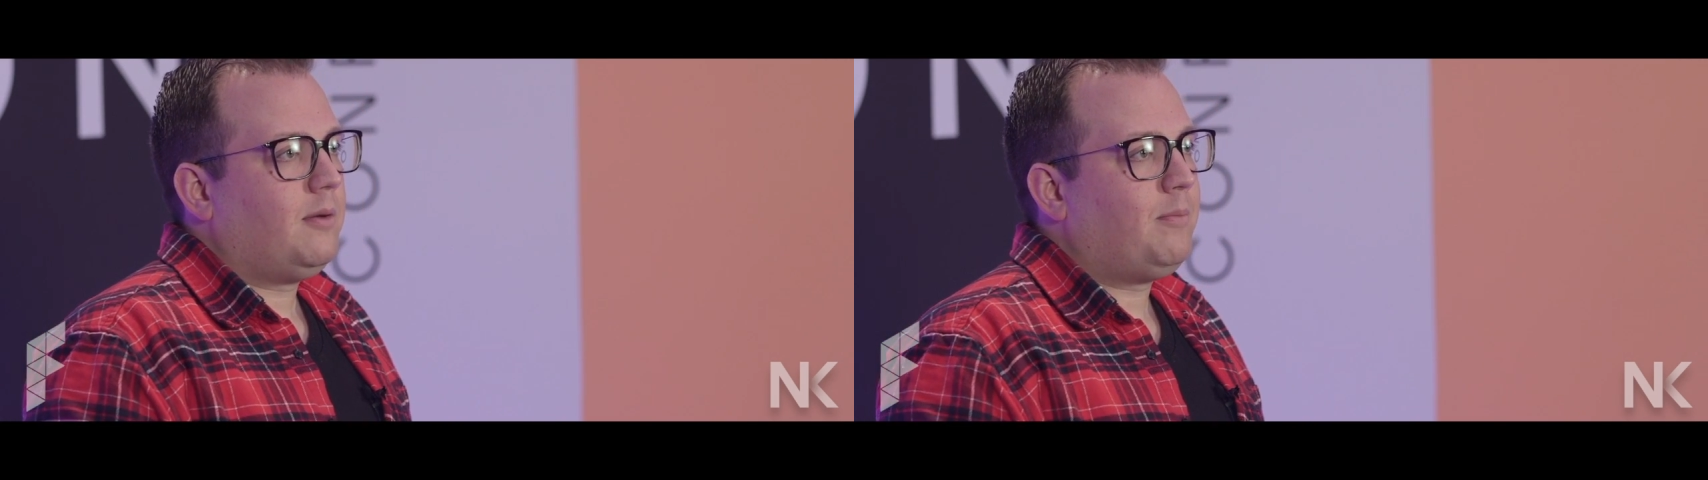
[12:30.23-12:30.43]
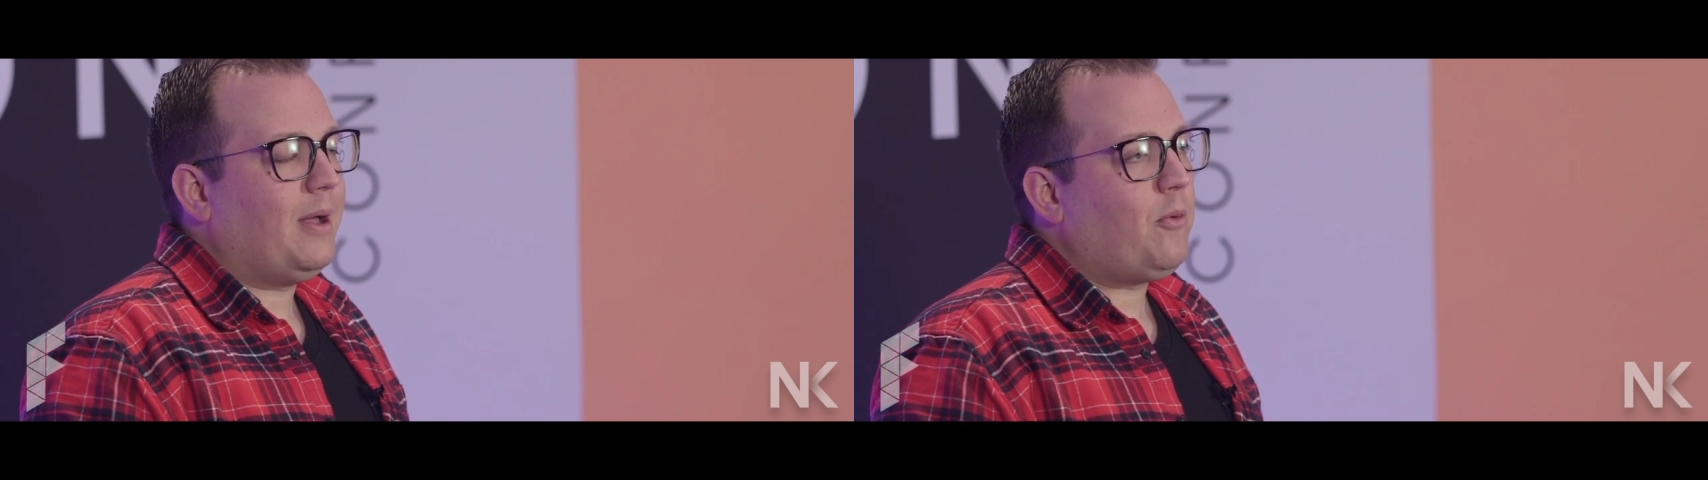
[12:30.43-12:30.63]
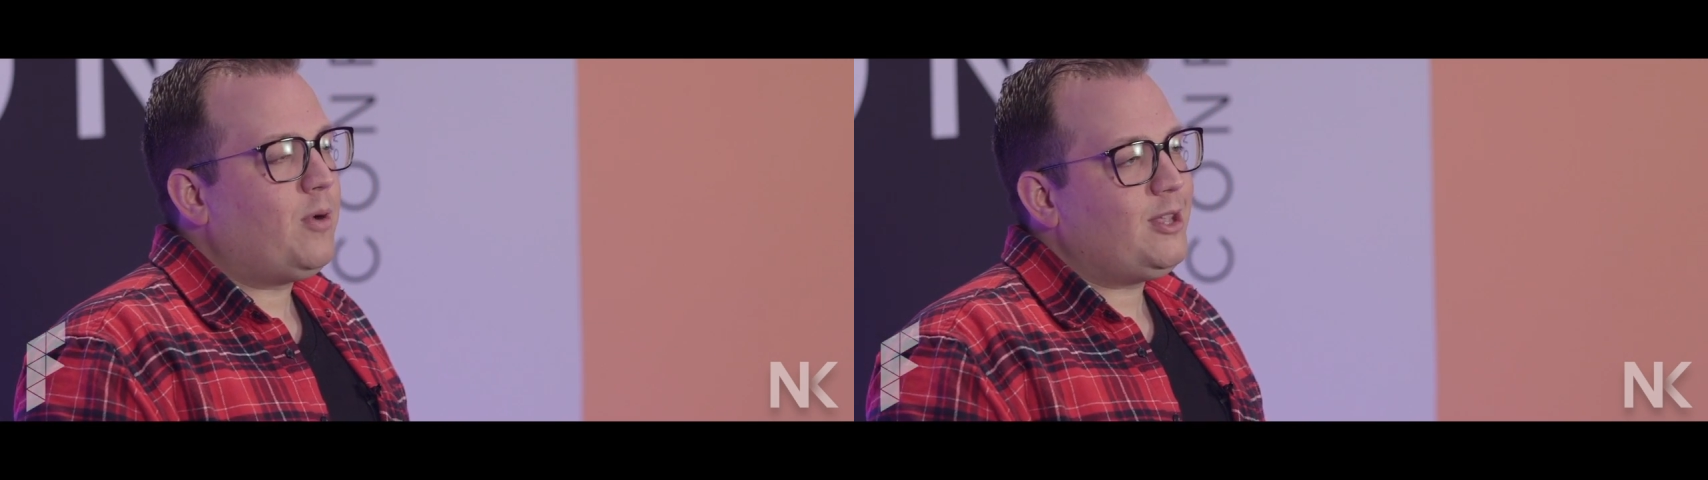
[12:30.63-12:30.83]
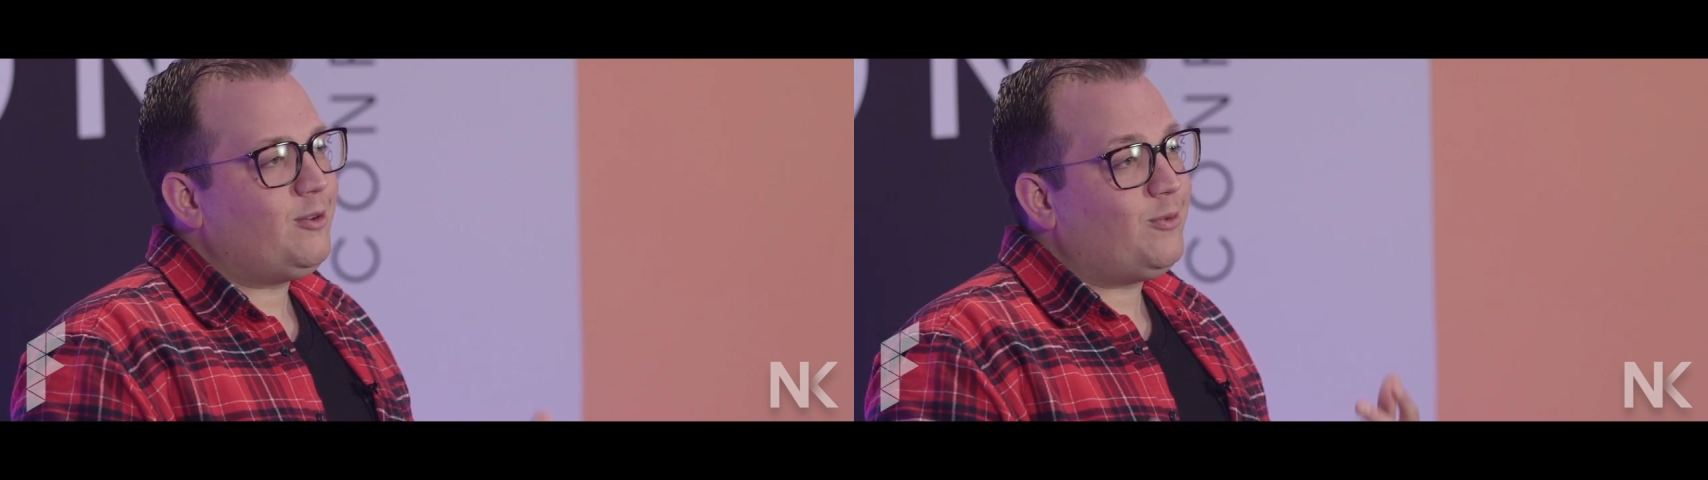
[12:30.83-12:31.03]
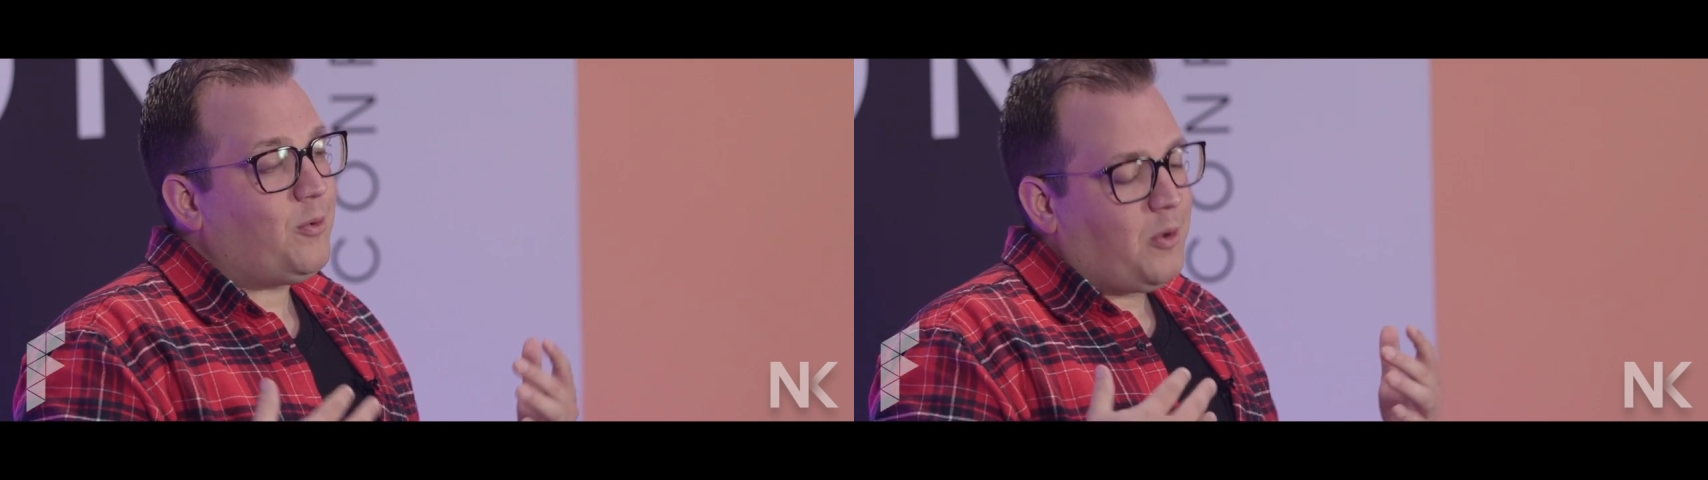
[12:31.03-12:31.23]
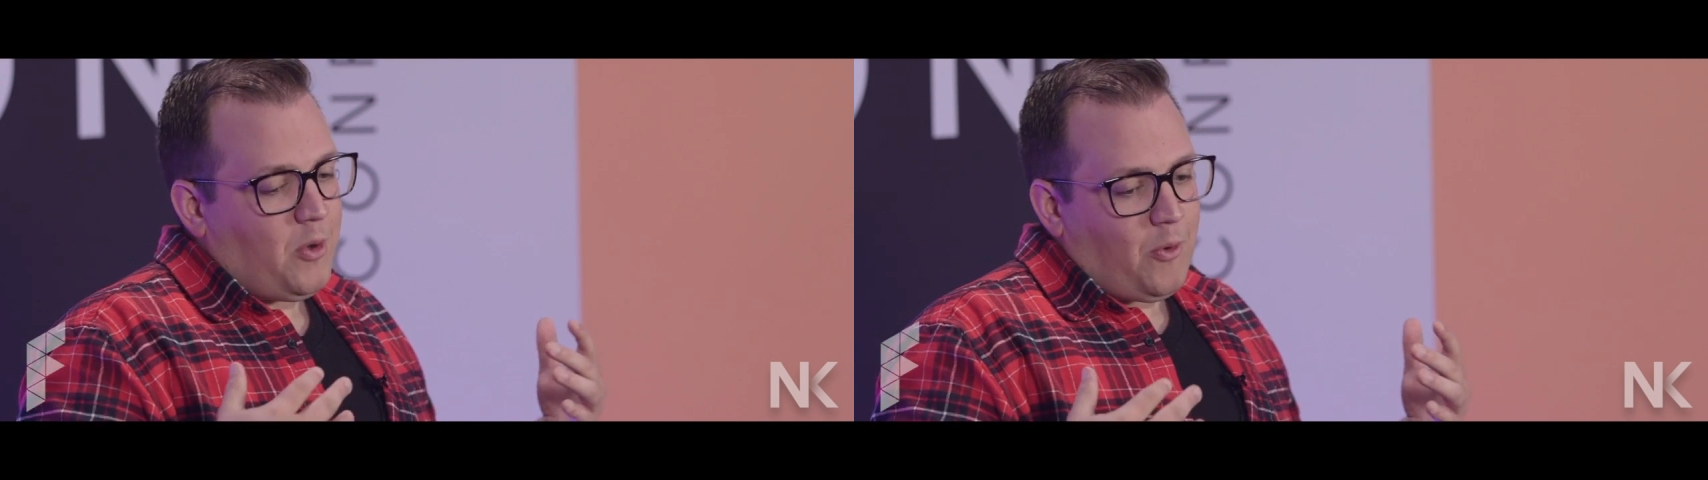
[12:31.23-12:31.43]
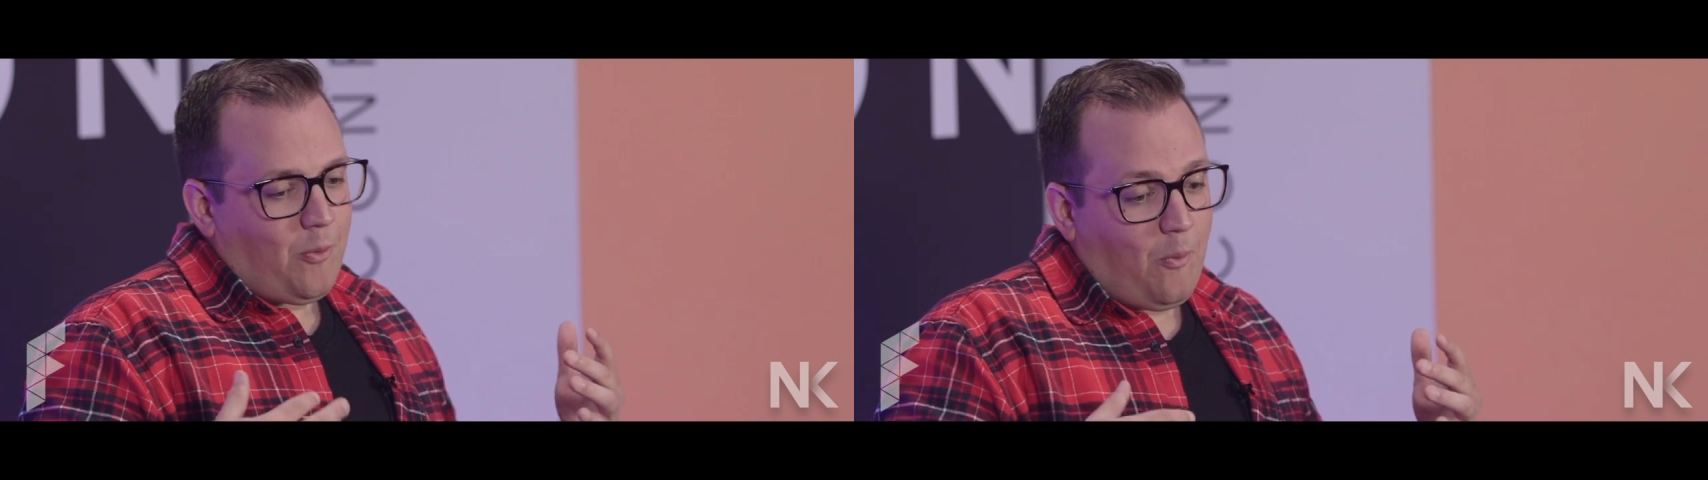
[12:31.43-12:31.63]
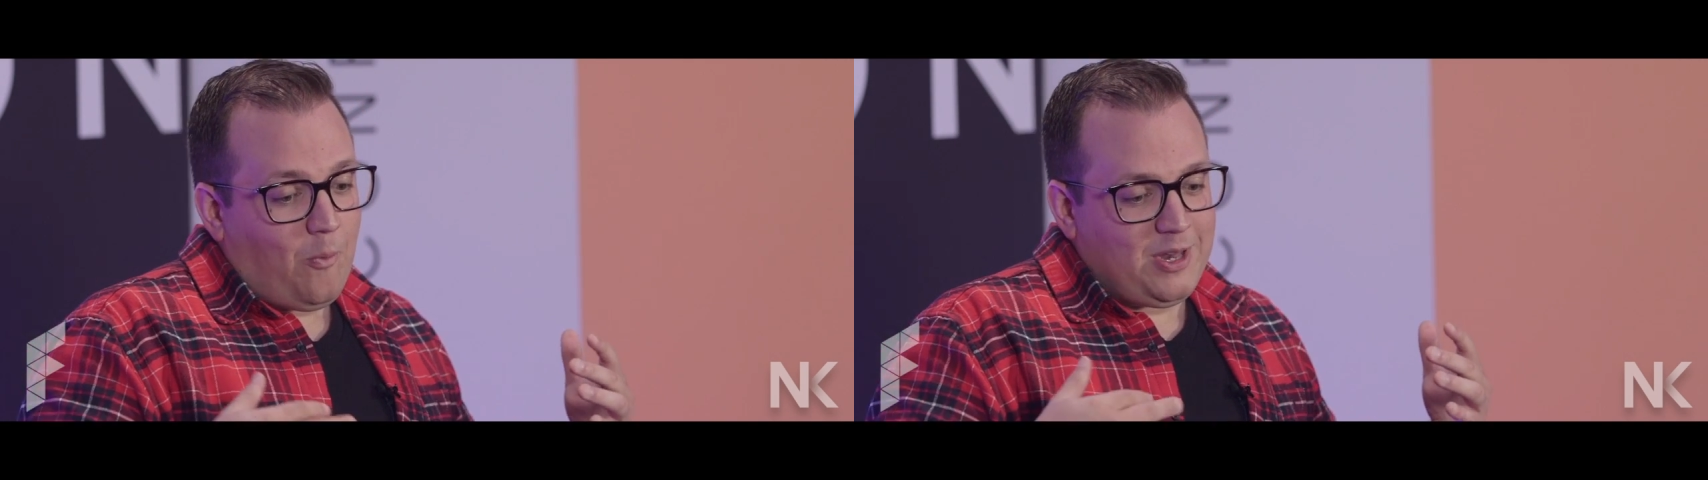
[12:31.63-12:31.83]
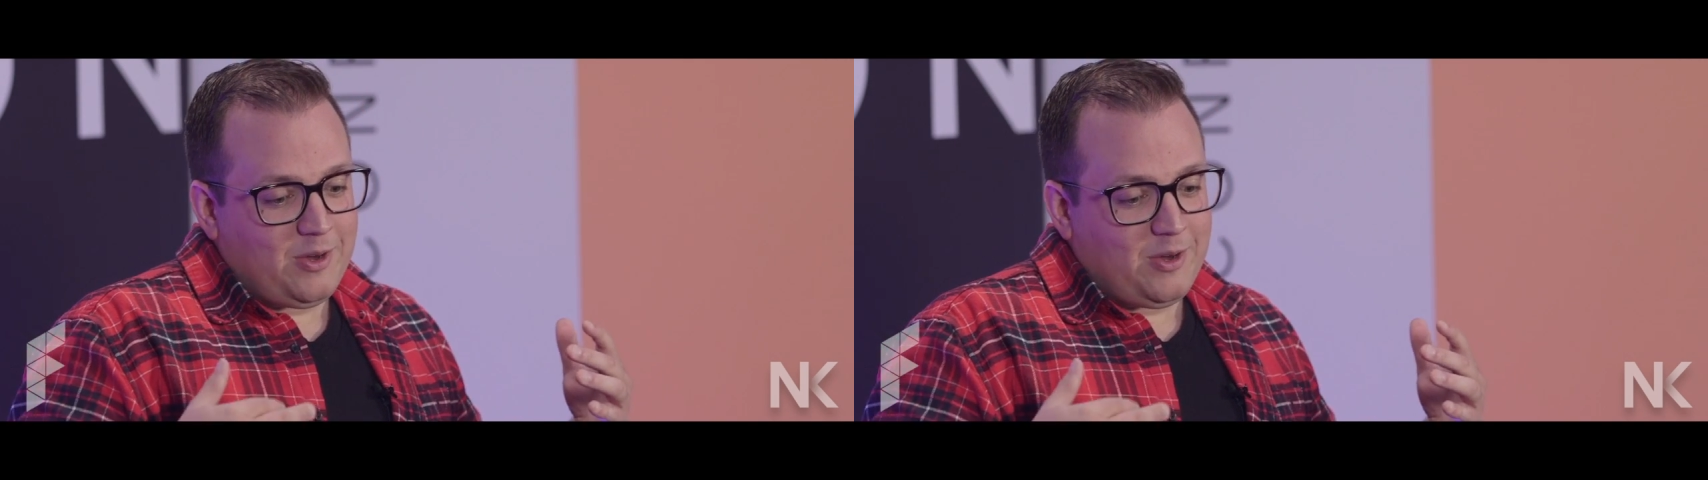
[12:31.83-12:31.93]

But when you, when